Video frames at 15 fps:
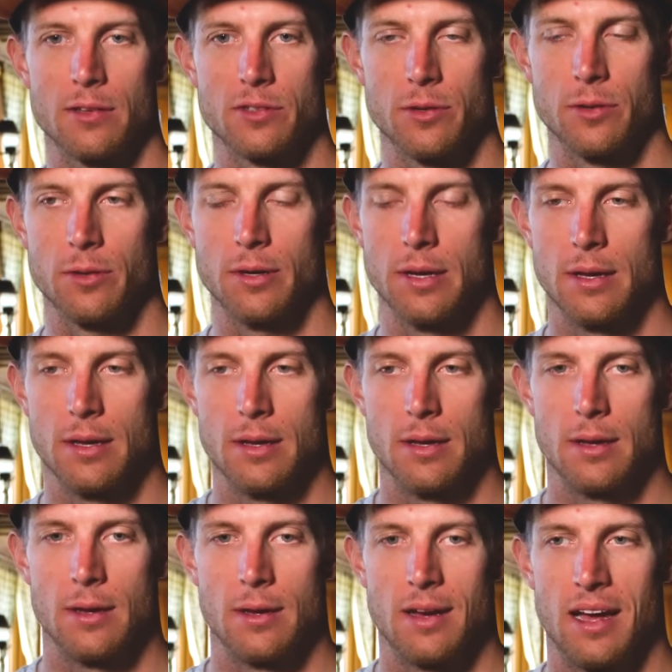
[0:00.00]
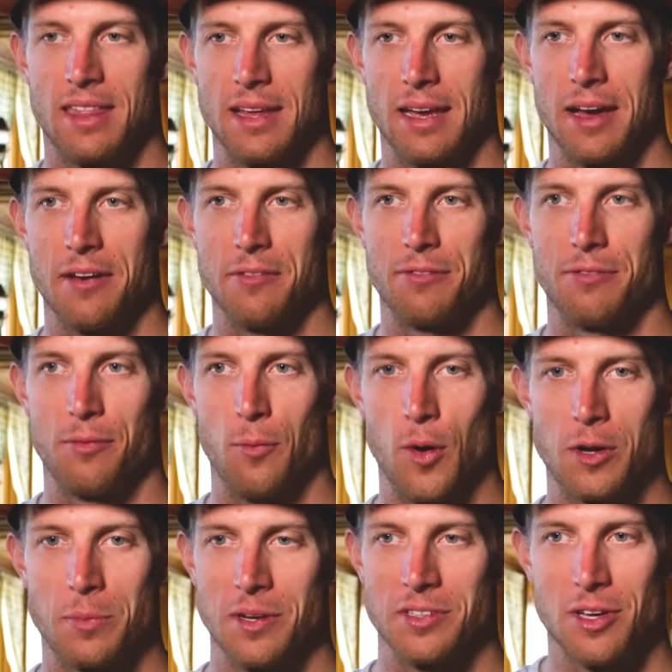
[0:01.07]
So I think I've
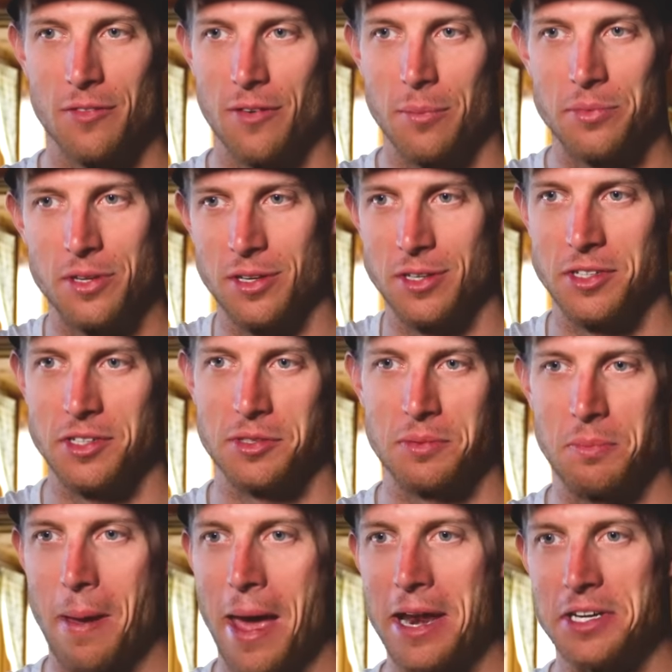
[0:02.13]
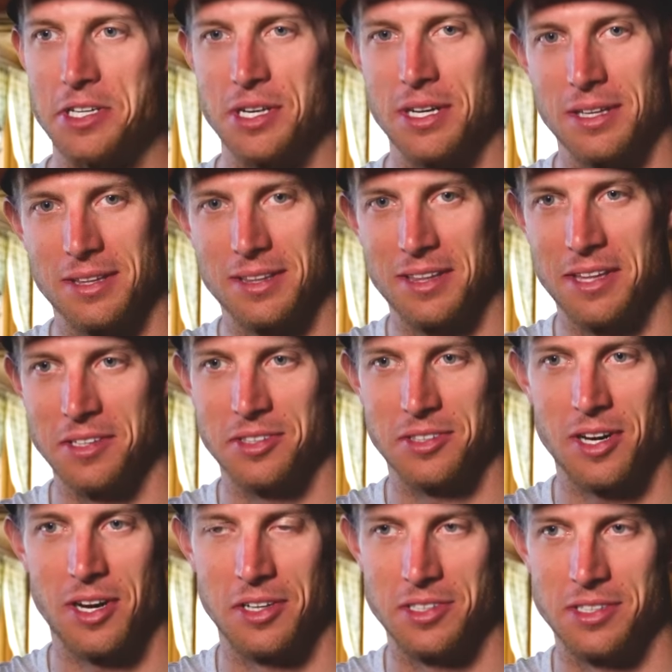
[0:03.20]
worked myself up to just managing this
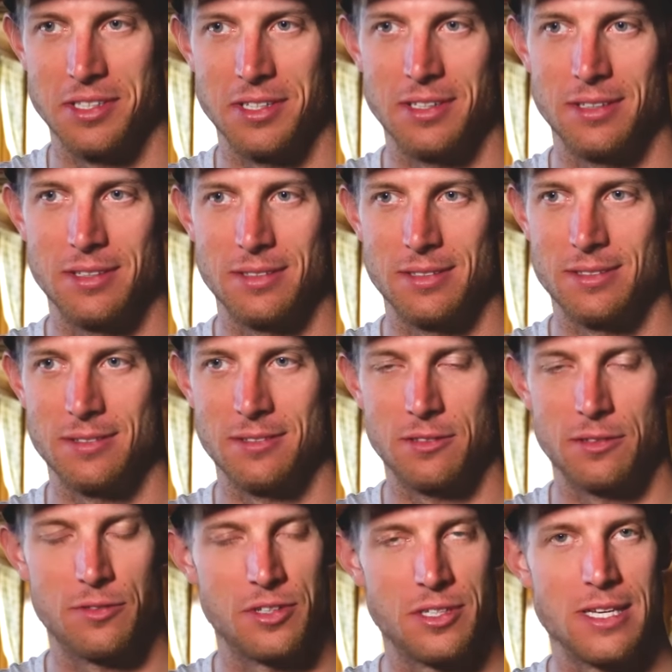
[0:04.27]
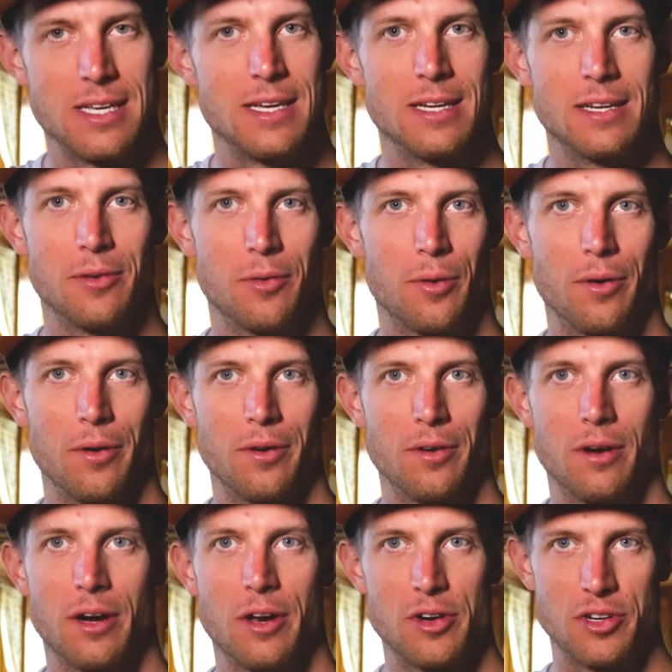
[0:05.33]
constant fatigue,
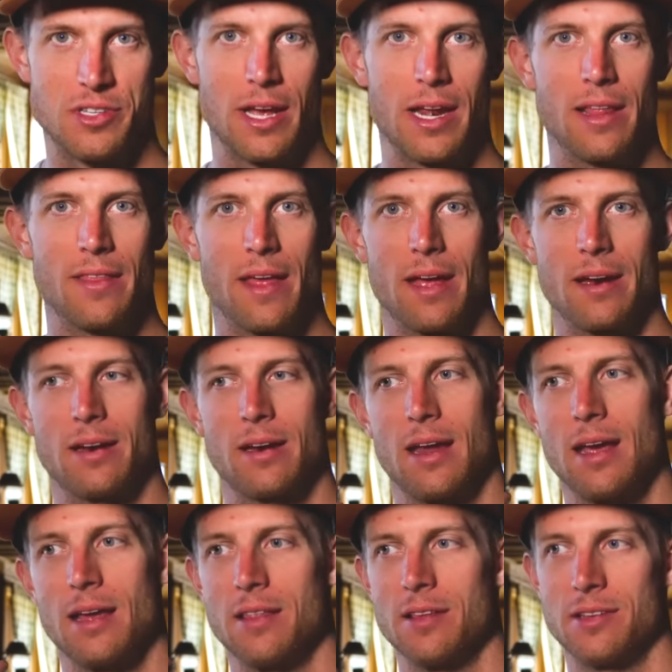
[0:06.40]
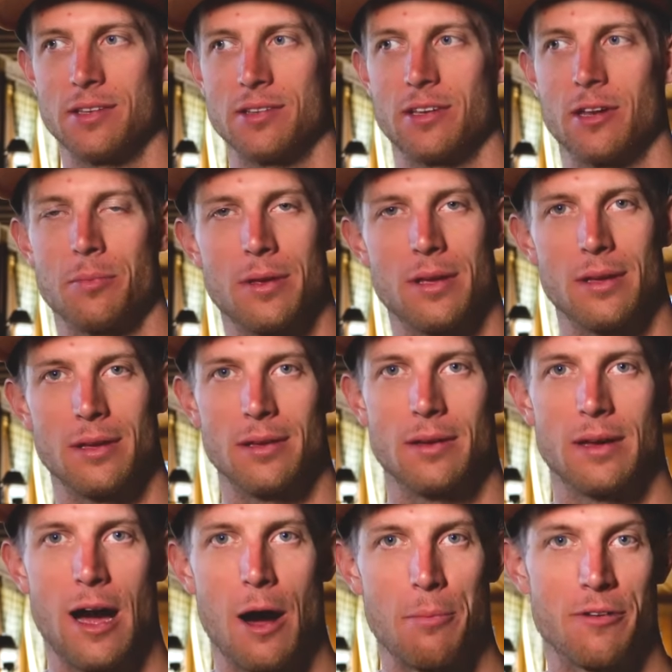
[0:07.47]
or understanding that, hey, this is going to
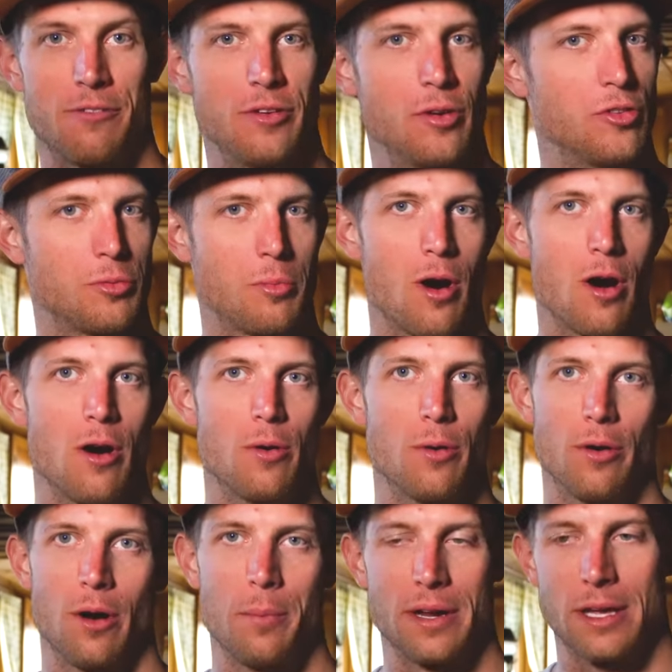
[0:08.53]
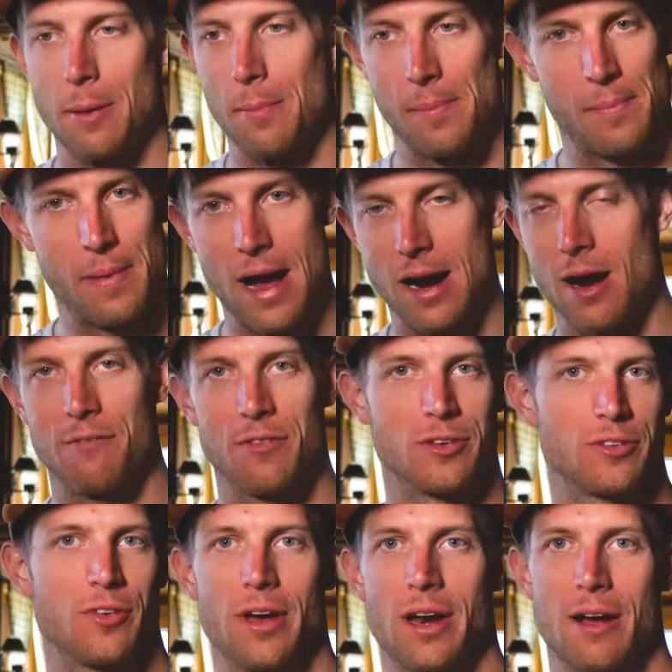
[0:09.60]
be how I'm going to feel tomorrow, or I'm going to get back off
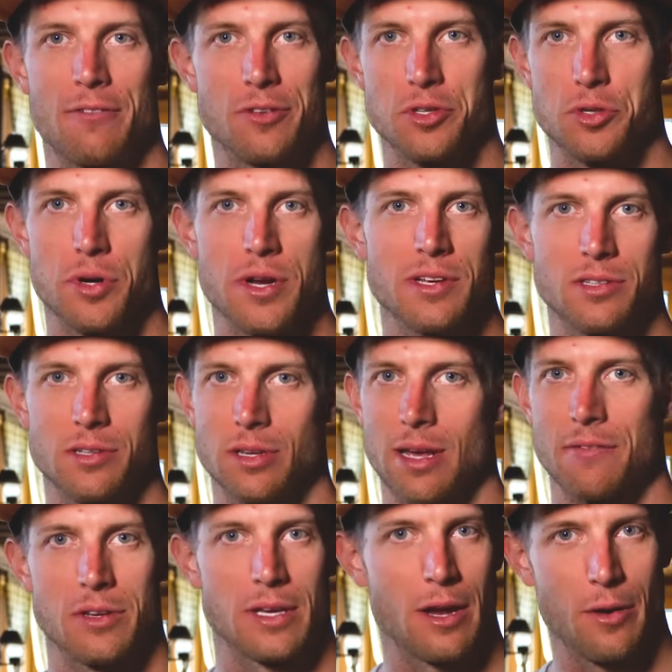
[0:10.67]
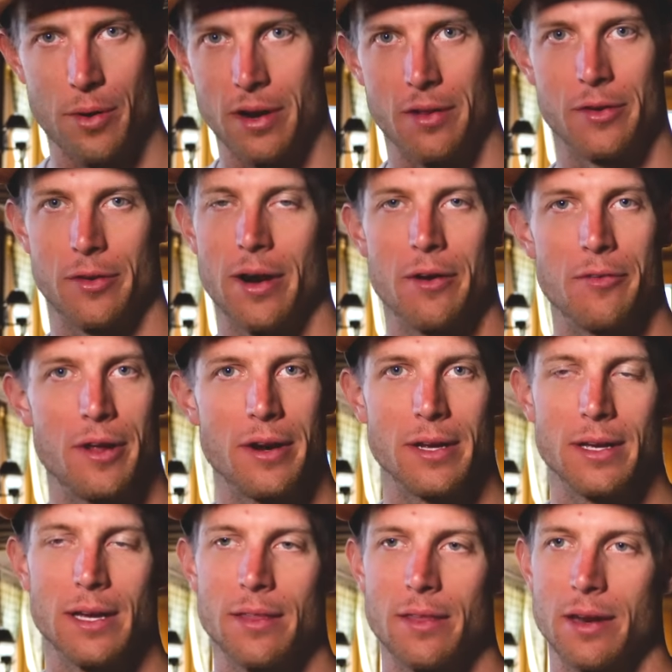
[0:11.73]
this flight after this race and have to get right on the ground
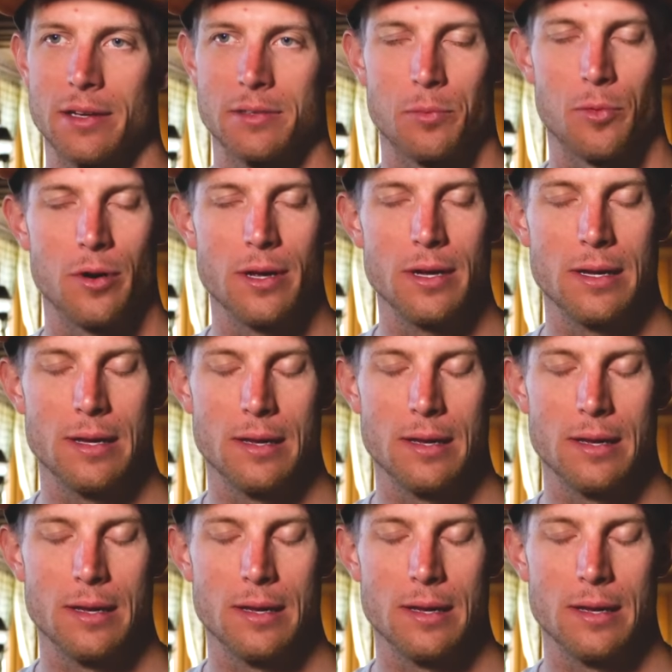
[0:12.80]
running again the next morning.